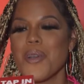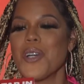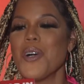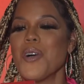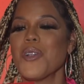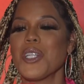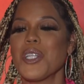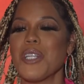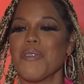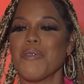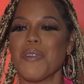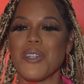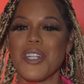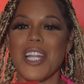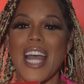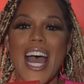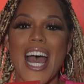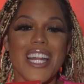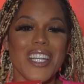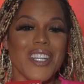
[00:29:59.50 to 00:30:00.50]
we're going to leave on
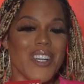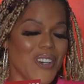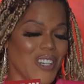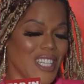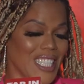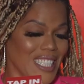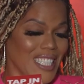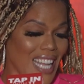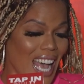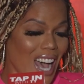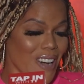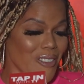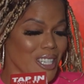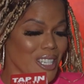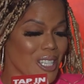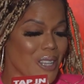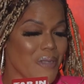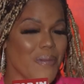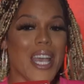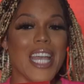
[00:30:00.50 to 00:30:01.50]
that note because that sure.
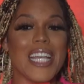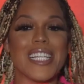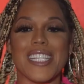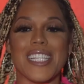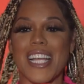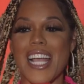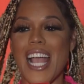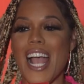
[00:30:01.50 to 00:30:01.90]
was amazing.